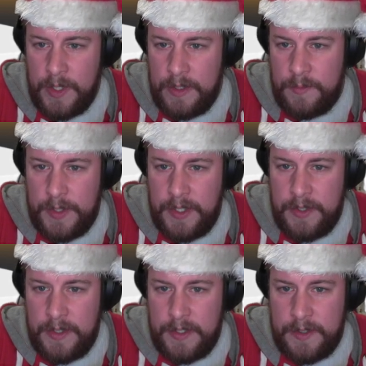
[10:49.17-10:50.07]
we go
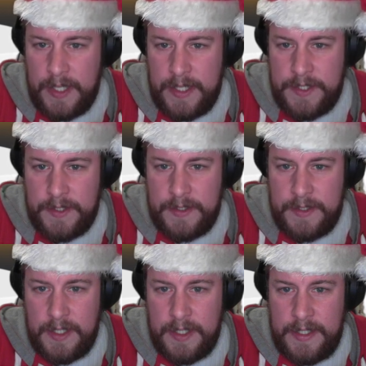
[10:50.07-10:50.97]
to the location
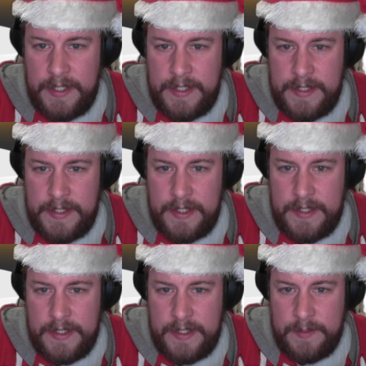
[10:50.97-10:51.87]
etc
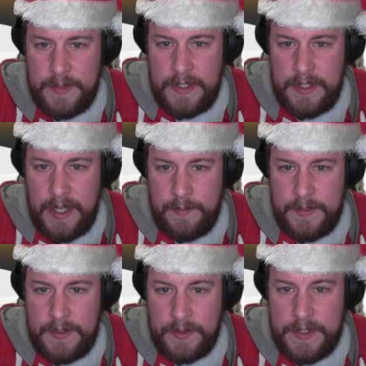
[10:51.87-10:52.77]

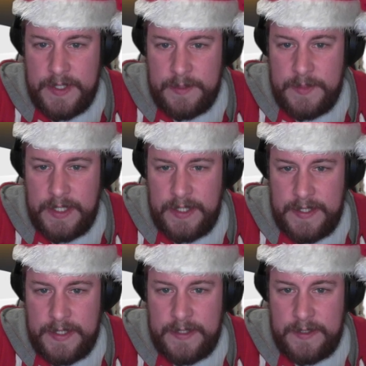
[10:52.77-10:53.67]
systemd
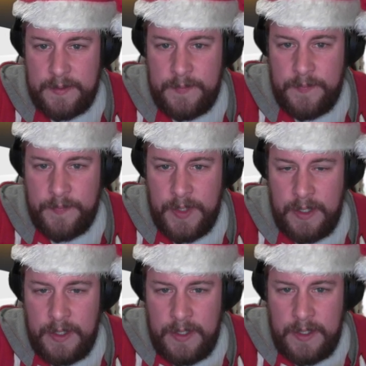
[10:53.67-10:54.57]
system,
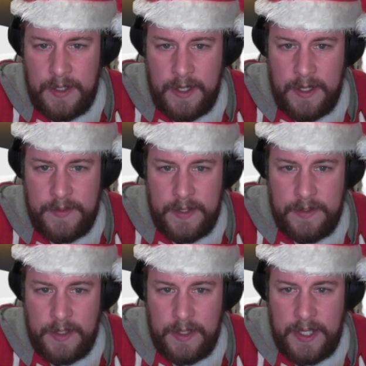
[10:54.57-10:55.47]
and then
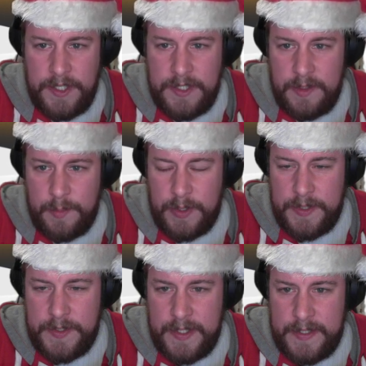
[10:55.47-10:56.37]
the location of the
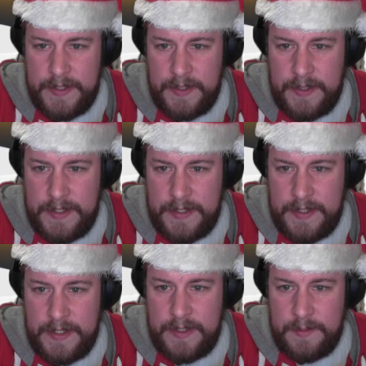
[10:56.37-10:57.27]
process is
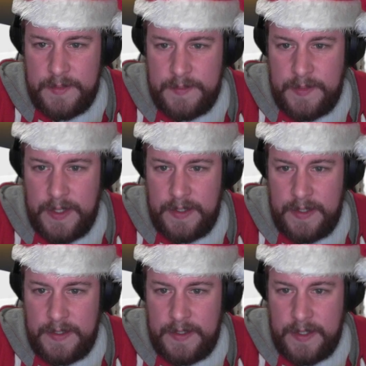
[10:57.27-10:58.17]
system
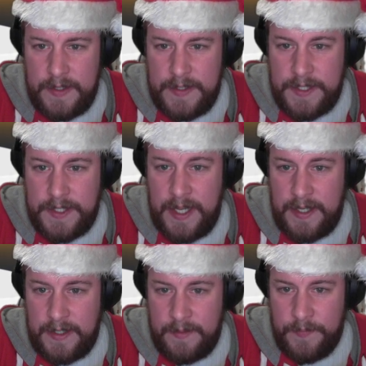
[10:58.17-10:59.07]

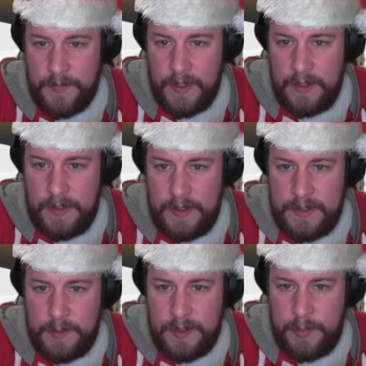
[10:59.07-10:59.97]
-a.
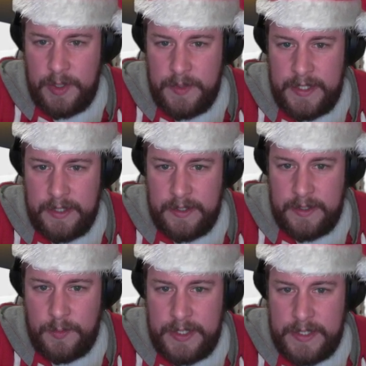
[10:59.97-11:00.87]
So to permanently kill
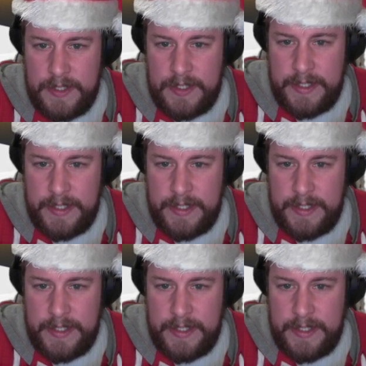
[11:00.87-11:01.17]
it, we need to delete